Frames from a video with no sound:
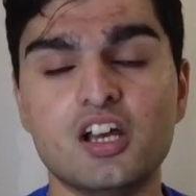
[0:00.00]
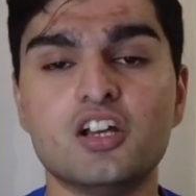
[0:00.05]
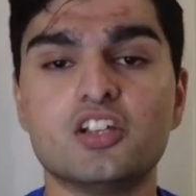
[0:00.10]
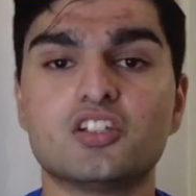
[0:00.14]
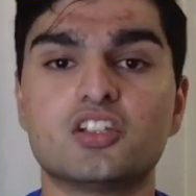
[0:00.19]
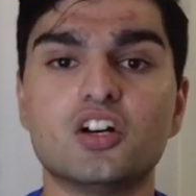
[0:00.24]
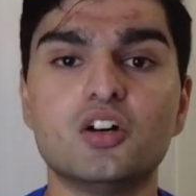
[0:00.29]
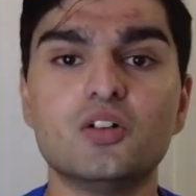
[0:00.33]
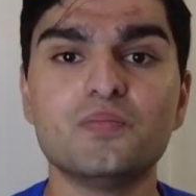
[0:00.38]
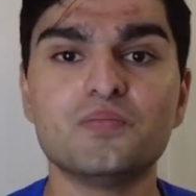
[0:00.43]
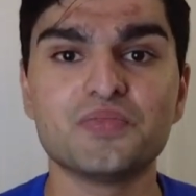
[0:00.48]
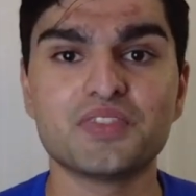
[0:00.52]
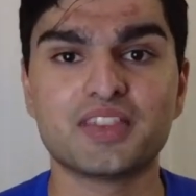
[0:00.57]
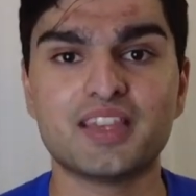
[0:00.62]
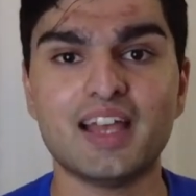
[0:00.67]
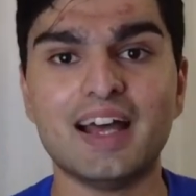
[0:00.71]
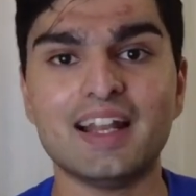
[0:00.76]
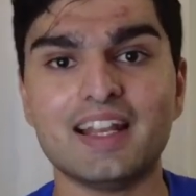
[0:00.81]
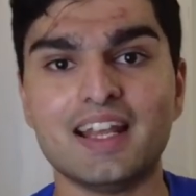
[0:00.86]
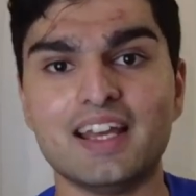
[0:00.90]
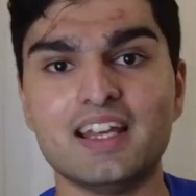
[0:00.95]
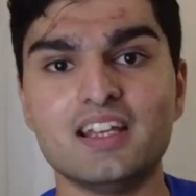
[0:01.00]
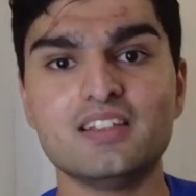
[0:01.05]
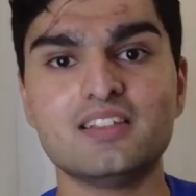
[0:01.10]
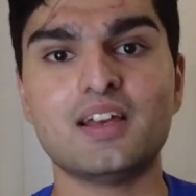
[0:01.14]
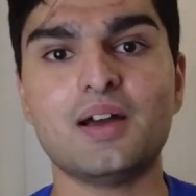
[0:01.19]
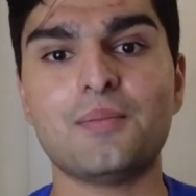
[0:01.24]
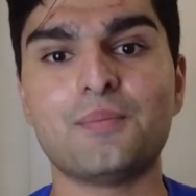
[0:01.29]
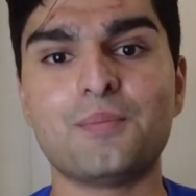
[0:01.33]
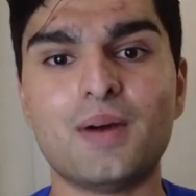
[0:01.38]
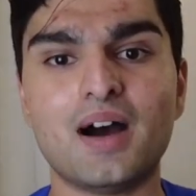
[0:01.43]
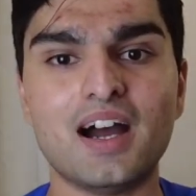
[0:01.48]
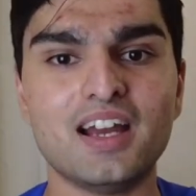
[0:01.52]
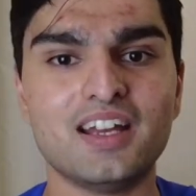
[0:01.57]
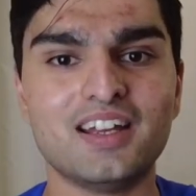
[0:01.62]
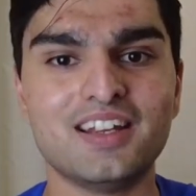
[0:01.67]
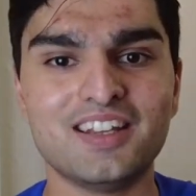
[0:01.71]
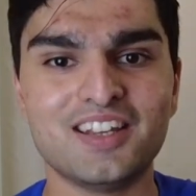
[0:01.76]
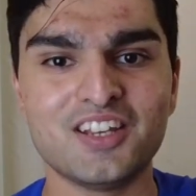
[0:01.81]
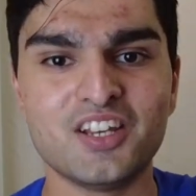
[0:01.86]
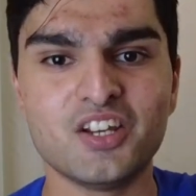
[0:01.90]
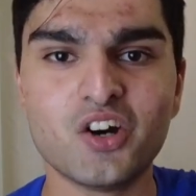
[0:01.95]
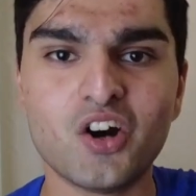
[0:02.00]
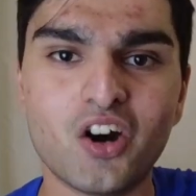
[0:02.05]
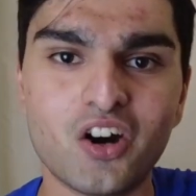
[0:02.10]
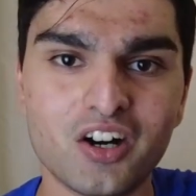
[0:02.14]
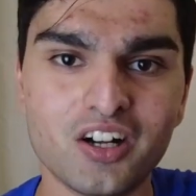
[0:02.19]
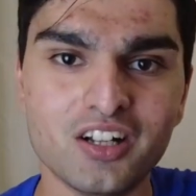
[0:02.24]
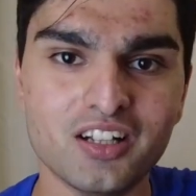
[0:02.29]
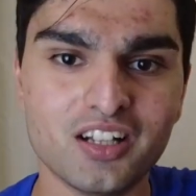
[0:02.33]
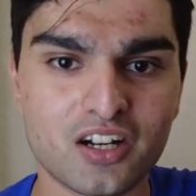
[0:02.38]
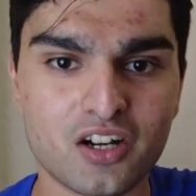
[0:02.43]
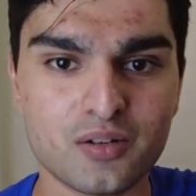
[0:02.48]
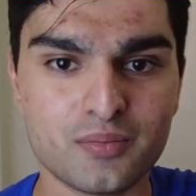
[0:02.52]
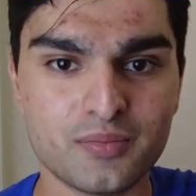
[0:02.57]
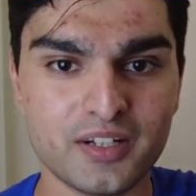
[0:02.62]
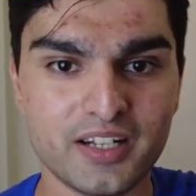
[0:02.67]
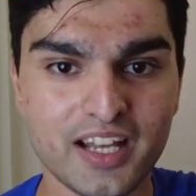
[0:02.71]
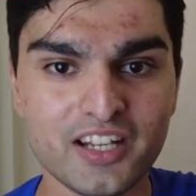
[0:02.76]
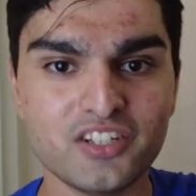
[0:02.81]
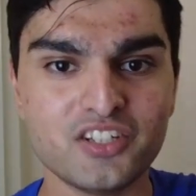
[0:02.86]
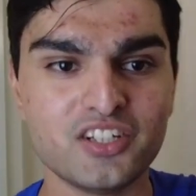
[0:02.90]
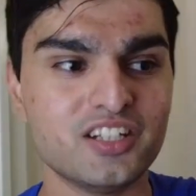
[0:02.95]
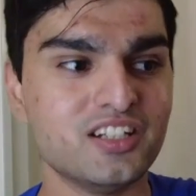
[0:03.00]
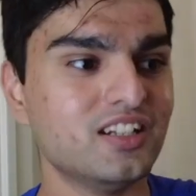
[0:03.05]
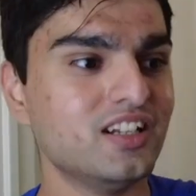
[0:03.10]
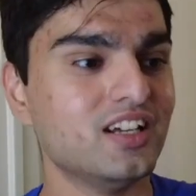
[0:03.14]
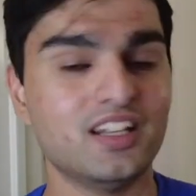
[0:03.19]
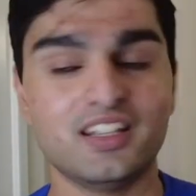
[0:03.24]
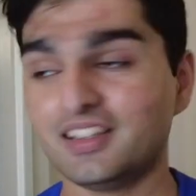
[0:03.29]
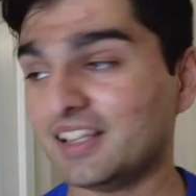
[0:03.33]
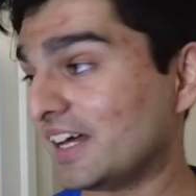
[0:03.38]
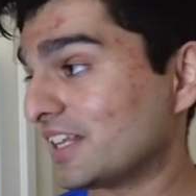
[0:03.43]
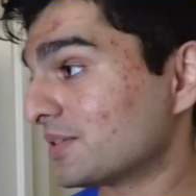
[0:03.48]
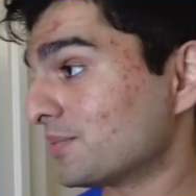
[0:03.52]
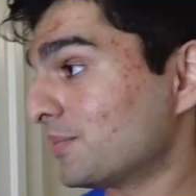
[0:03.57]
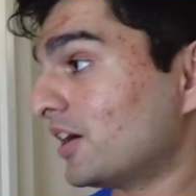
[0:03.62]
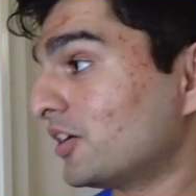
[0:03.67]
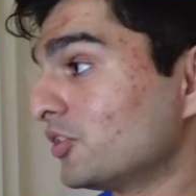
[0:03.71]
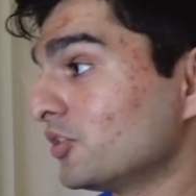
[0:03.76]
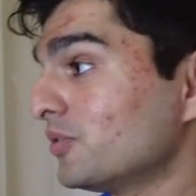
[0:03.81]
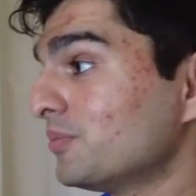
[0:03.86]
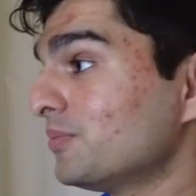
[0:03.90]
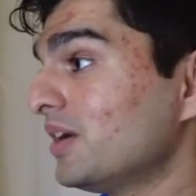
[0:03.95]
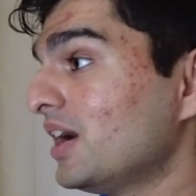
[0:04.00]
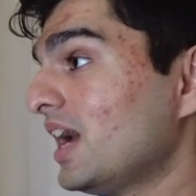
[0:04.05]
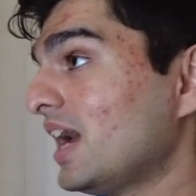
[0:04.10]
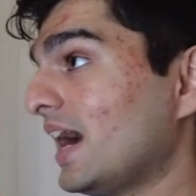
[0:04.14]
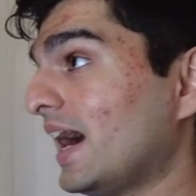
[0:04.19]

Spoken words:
So that is my new hall accommodation. That's my room.